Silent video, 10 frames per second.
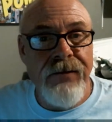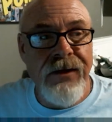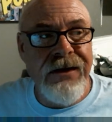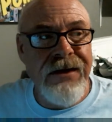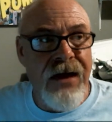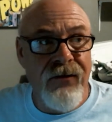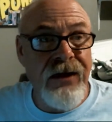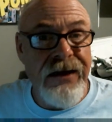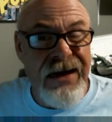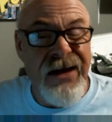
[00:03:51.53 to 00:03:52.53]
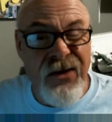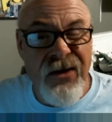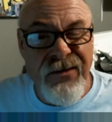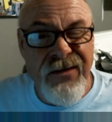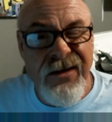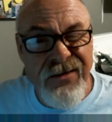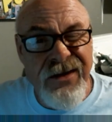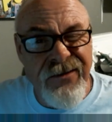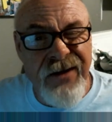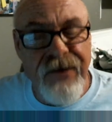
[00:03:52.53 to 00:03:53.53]
but I really need a 35
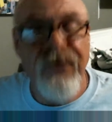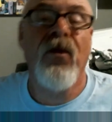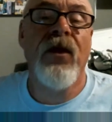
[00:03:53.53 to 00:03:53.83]
Z5 for